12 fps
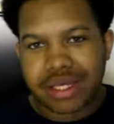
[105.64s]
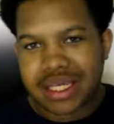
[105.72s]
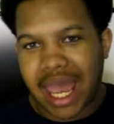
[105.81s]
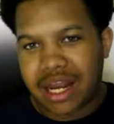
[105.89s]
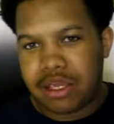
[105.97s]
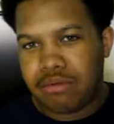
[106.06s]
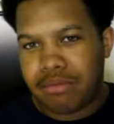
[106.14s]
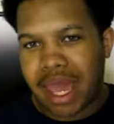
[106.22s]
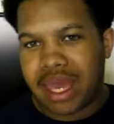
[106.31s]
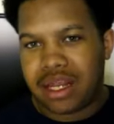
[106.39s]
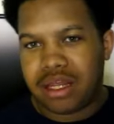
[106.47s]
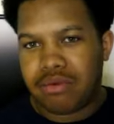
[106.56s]
the side of
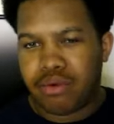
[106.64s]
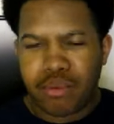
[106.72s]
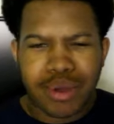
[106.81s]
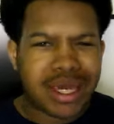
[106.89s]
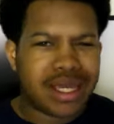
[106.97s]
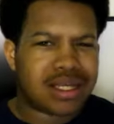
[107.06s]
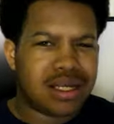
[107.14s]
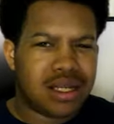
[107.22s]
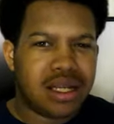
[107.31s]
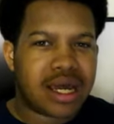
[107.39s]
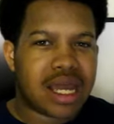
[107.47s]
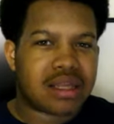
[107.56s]
humanity, when we get to
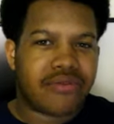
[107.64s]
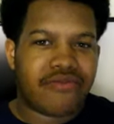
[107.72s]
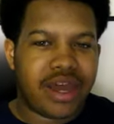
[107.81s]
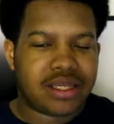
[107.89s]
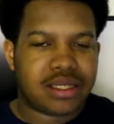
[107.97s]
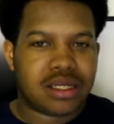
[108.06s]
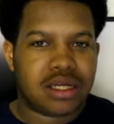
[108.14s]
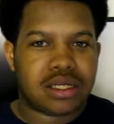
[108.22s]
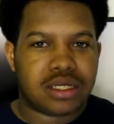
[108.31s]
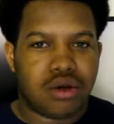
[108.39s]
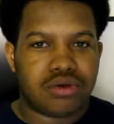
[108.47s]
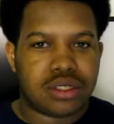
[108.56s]
look at the faces of the
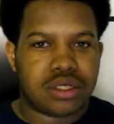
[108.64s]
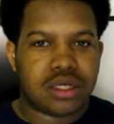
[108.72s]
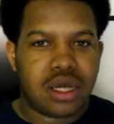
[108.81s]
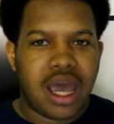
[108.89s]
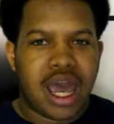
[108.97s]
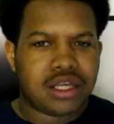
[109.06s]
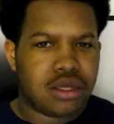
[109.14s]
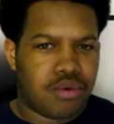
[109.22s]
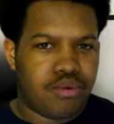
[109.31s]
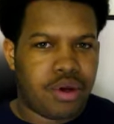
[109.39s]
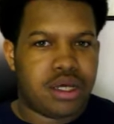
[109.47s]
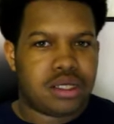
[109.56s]
soldiers as they're
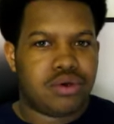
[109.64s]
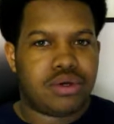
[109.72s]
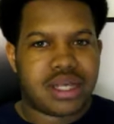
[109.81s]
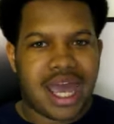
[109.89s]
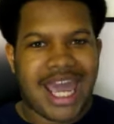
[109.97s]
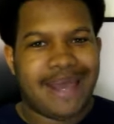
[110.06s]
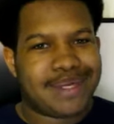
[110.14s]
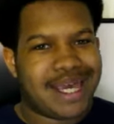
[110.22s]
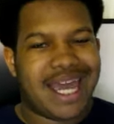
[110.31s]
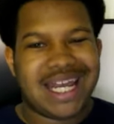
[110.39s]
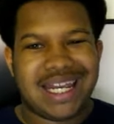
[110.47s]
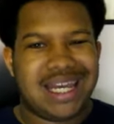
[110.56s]
running towards the APE
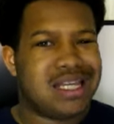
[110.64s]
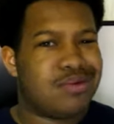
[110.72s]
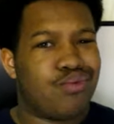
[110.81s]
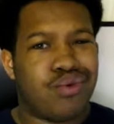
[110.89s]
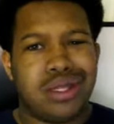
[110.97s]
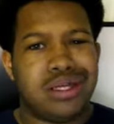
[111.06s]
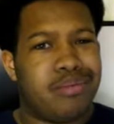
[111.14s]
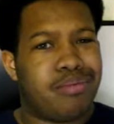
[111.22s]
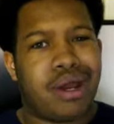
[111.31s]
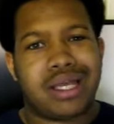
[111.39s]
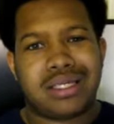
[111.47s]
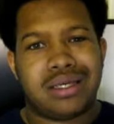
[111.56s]
Titan, it's really
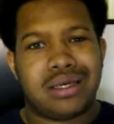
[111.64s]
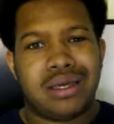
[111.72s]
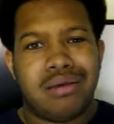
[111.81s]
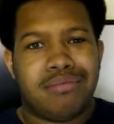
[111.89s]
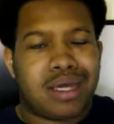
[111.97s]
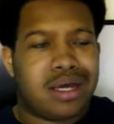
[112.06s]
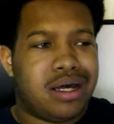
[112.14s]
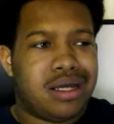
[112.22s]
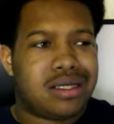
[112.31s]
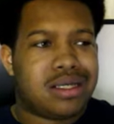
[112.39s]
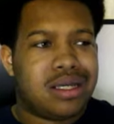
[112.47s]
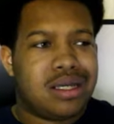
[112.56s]
depressing,
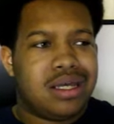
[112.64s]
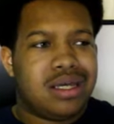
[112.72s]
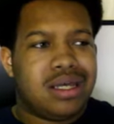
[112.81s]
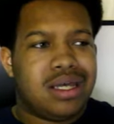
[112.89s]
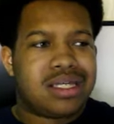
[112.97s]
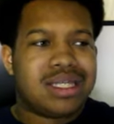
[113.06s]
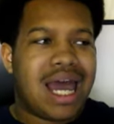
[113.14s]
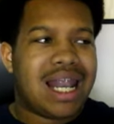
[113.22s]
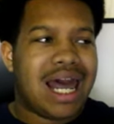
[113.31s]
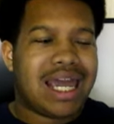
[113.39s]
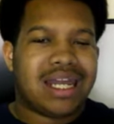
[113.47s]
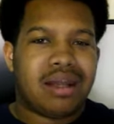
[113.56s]
because it's not
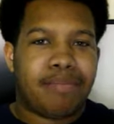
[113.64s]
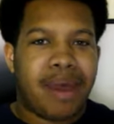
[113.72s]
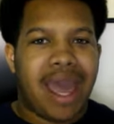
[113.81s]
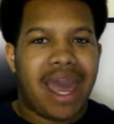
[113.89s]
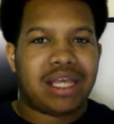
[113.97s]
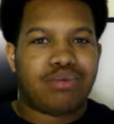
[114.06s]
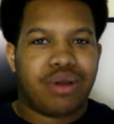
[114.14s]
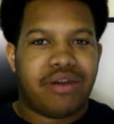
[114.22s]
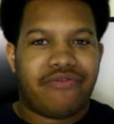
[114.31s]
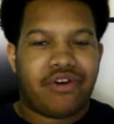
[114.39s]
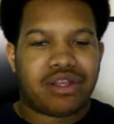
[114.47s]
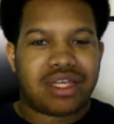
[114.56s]
like in the past where they
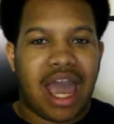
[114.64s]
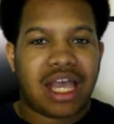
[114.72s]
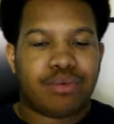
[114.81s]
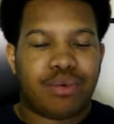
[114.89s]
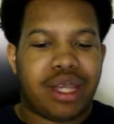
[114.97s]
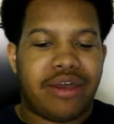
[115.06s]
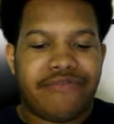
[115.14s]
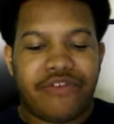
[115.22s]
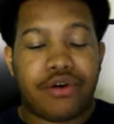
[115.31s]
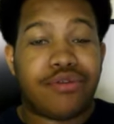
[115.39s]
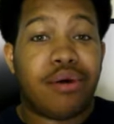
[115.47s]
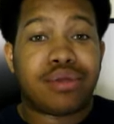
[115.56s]
fought Titans where they
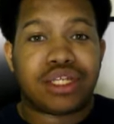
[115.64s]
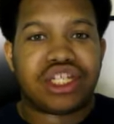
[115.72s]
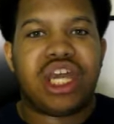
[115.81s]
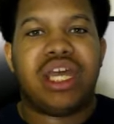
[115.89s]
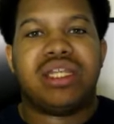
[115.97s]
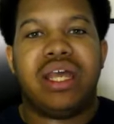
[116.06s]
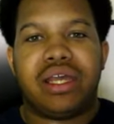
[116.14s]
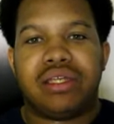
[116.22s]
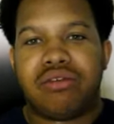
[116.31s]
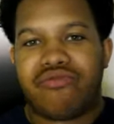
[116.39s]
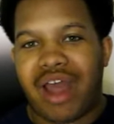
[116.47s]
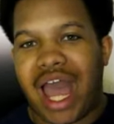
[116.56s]
felt there was a chance they could
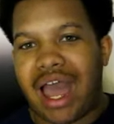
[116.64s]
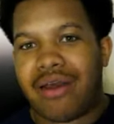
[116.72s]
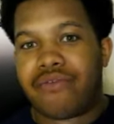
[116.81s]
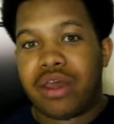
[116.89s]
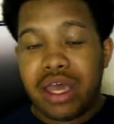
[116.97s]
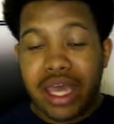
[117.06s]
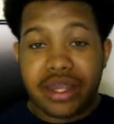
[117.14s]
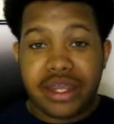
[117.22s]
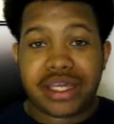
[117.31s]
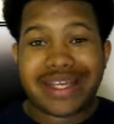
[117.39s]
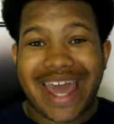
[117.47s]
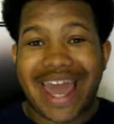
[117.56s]
survive. In
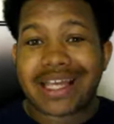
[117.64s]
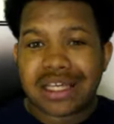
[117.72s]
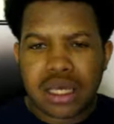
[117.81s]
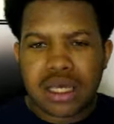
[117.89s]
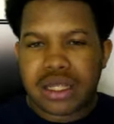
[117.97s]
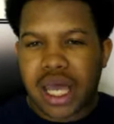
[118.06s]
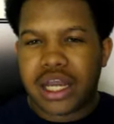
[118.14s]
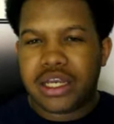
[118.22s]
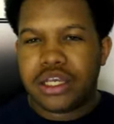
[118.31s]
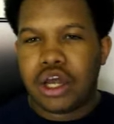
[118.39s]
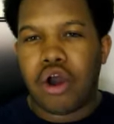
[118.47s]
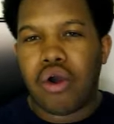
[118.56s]
this case, they
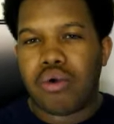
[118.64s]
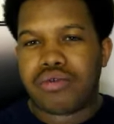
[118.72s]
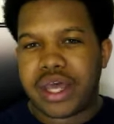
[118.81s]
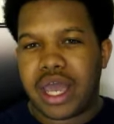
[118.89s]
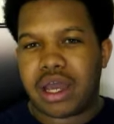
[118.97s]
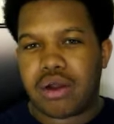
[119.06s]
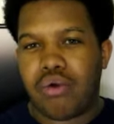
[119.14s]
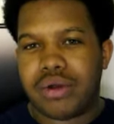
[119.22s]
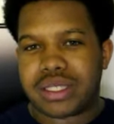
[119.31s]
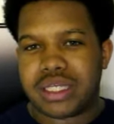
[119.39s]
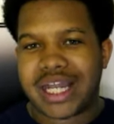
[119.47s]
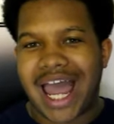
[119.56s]
know they are going
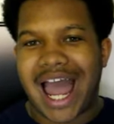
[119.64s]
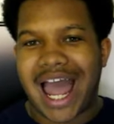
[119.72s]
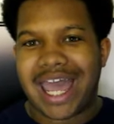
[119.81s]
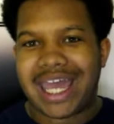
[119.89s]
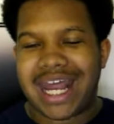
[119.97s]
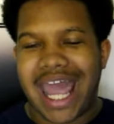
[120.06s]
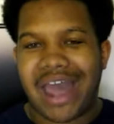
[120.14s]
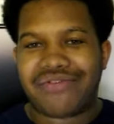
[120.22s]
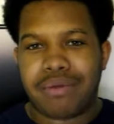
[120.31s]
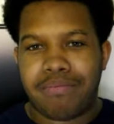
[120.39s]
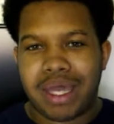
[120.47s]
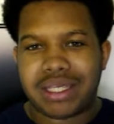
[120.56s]
to die, and they have
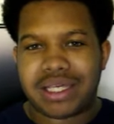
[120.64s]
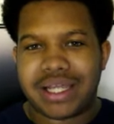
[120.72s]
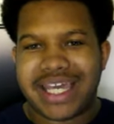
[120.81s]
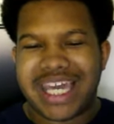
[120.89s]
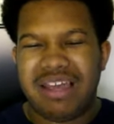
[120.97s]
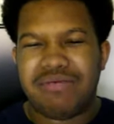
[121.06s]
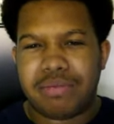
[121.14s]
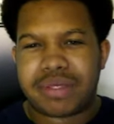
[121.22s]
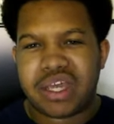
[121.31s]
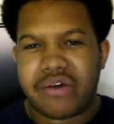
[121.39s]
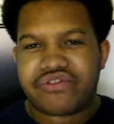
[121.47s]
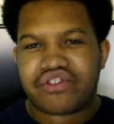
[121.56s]
to mentally keep
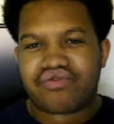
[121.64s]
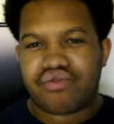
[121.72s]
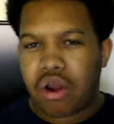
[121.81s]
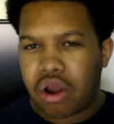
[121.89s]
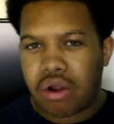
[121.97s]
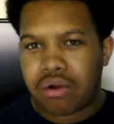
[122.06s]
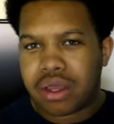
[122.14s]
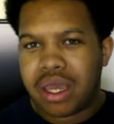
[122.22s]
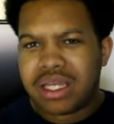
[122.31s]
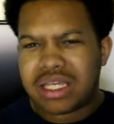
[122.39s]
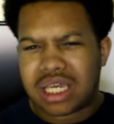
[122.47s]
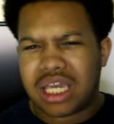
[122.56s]
themselves strong to